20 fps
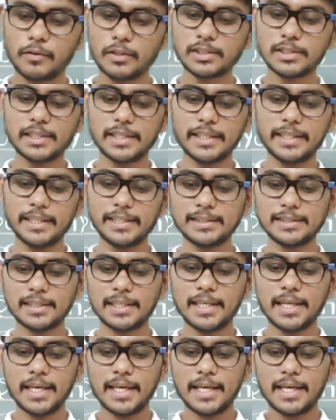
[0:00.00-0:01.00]
First thing is
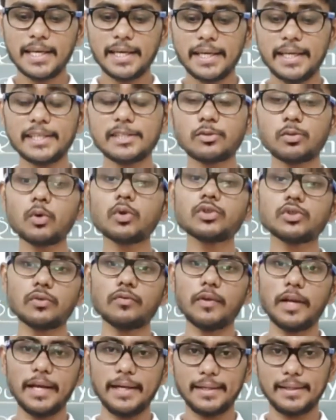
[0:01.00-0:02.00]
a source
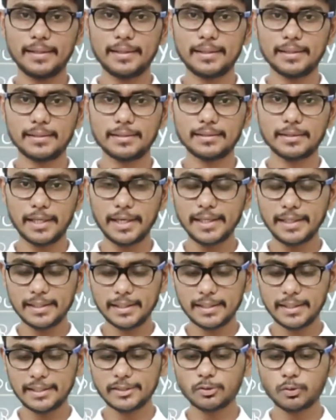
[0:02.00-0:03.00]
of light,
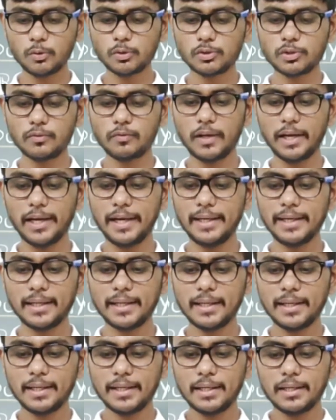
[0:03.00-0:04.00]
right? A source of
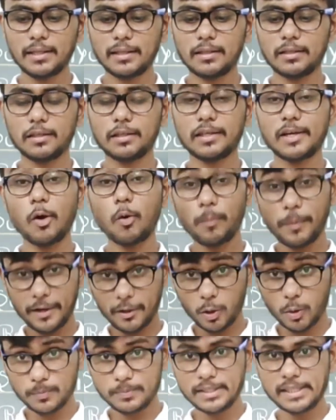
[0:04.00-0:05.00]
light,
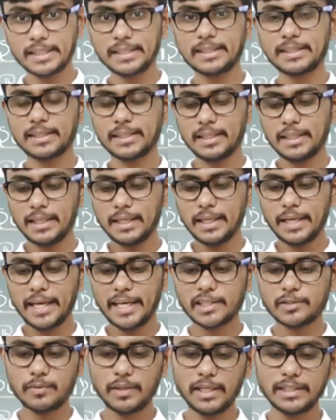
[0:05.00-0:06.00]
opaque object,
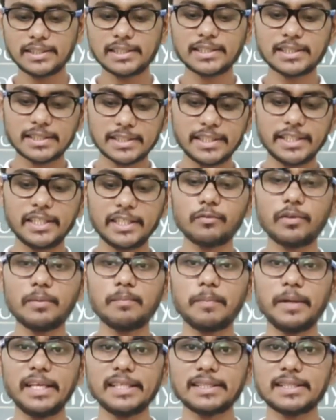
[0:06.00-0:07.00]
as well as a screen,
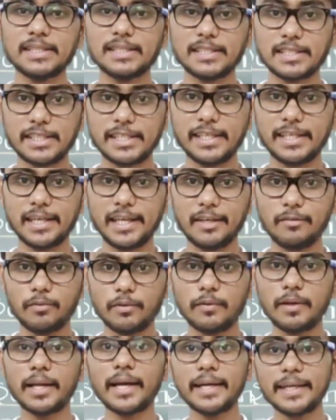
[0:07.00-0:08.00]
when placed in a straight line
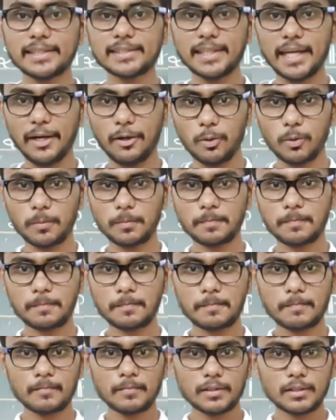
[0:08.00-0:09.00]
we will get a shadow.